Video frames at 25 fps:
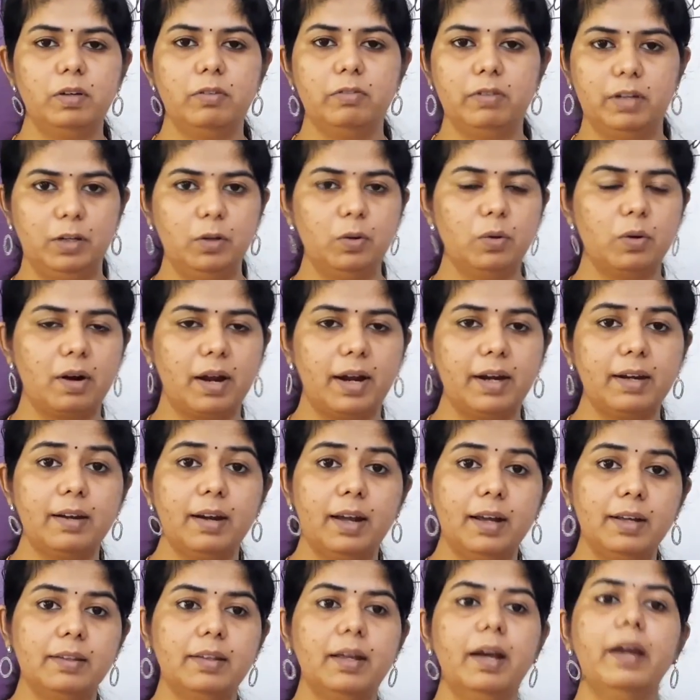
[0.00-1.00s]
When you write
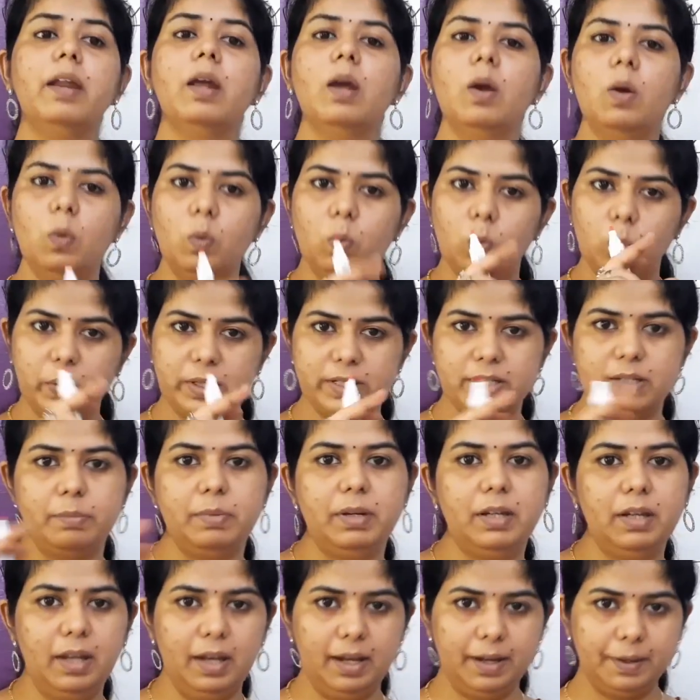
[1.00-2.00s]
like that,
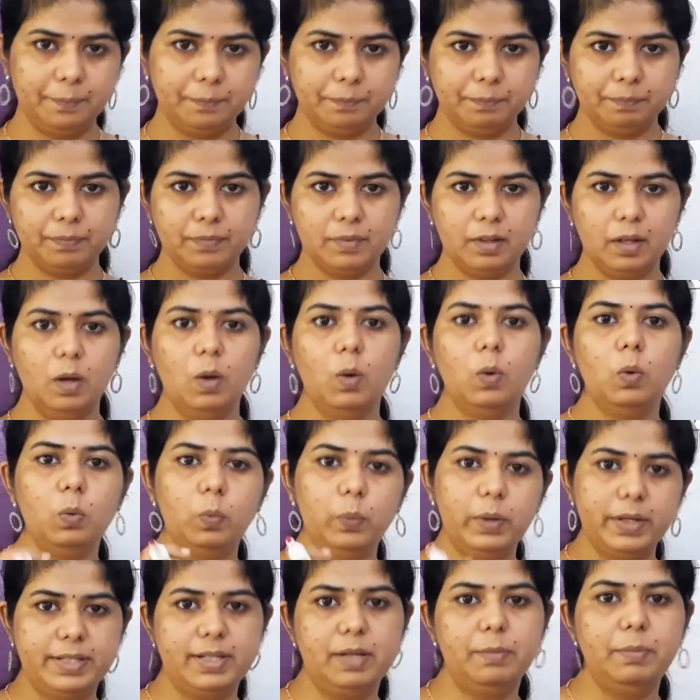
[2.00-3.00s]
vitamin A,
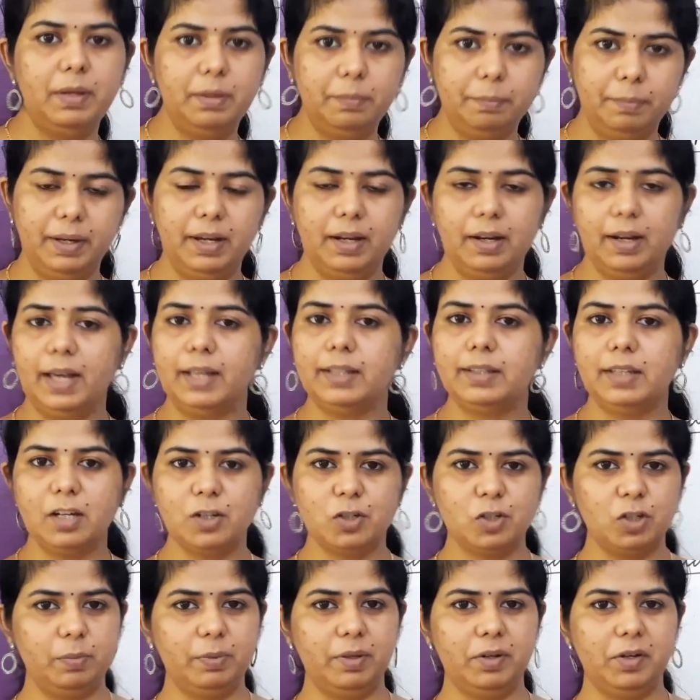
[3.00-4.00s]
vitamin B, like that
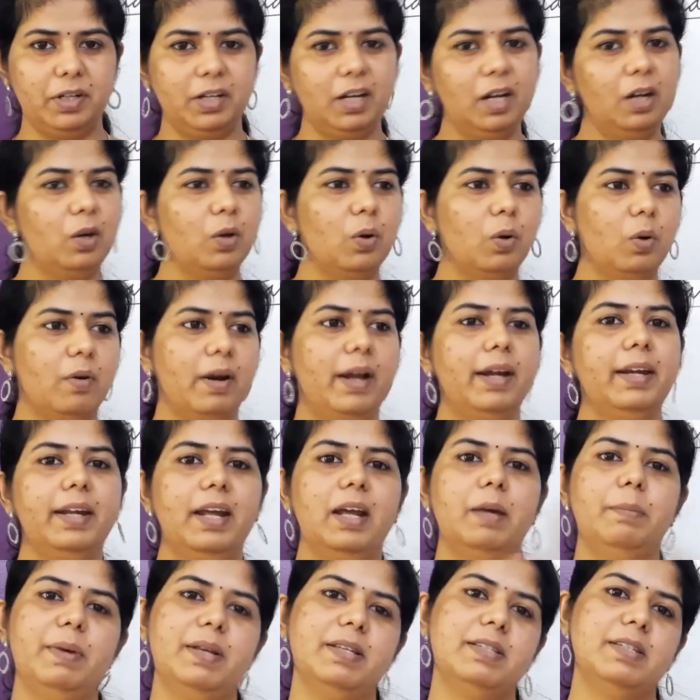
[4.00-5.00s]
should be written. Don't write
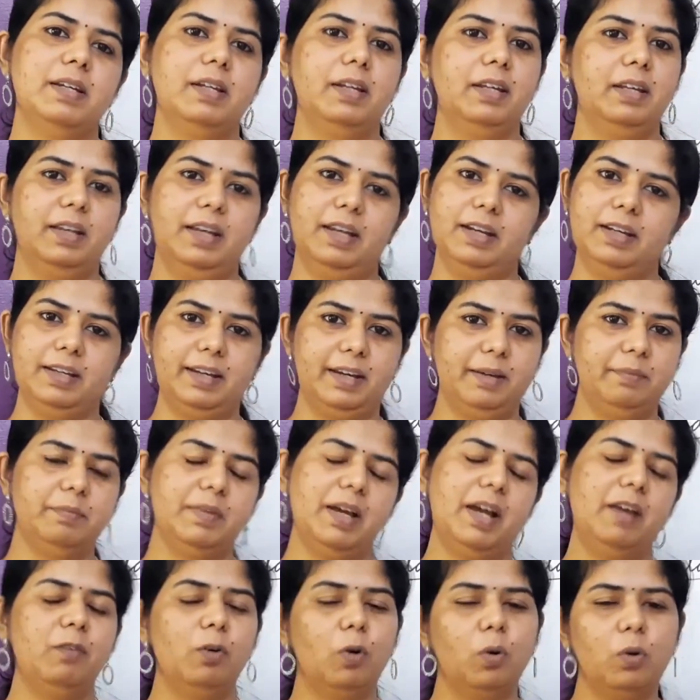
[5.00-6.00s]
A, B, C, D and K.
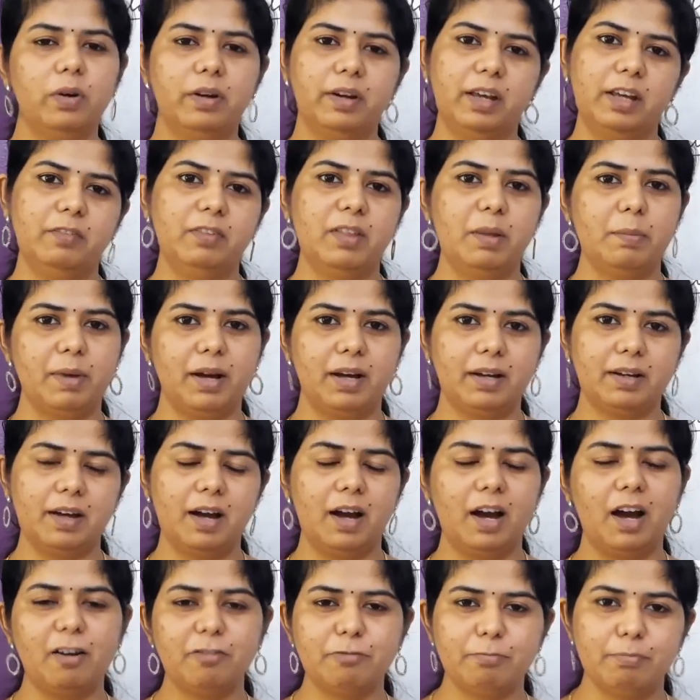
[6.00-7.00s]
I don't want to give the
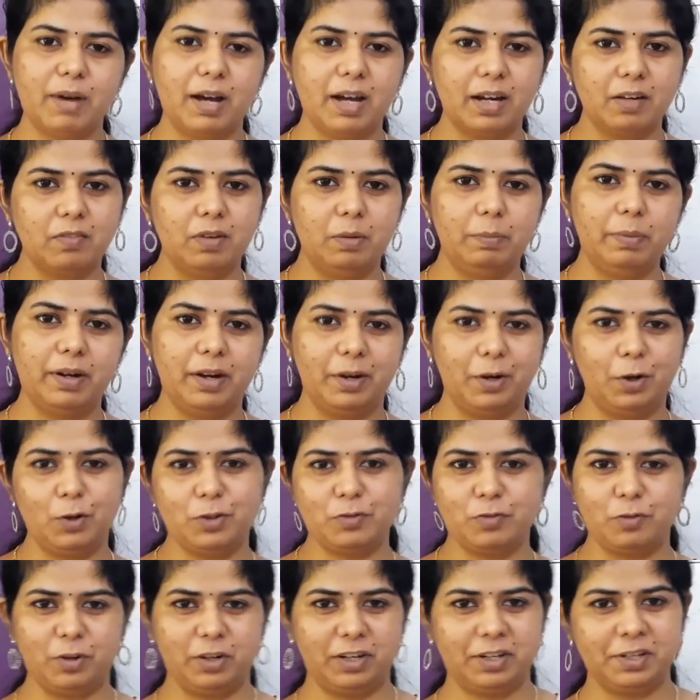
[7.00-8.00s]
mark. Half mark will be
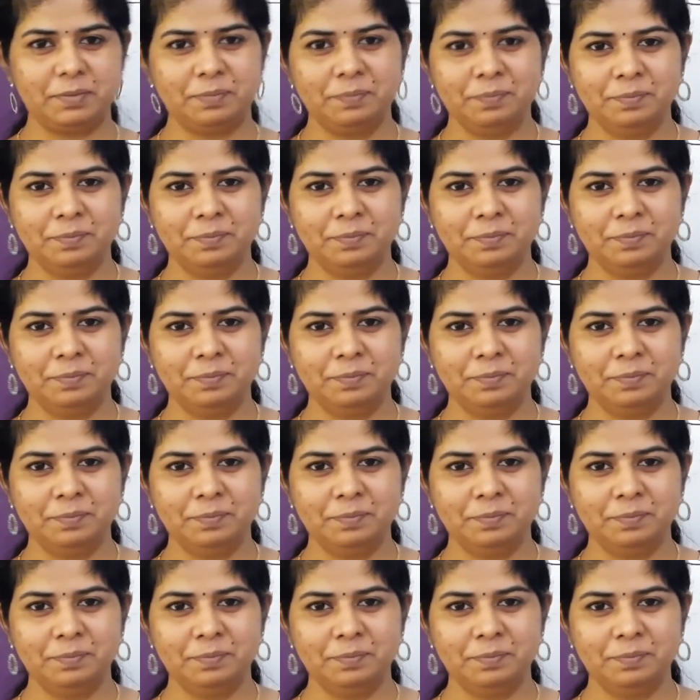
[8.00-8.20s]
reduced for it.